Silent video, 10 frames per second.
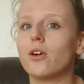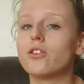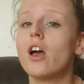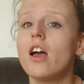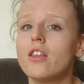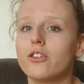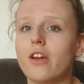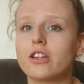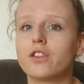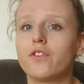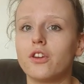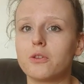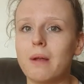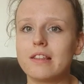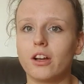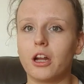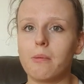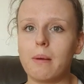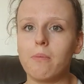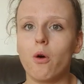because the stretches for your splits are going
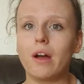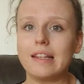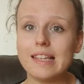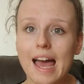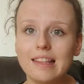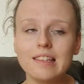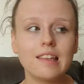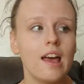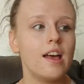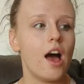to be more intense,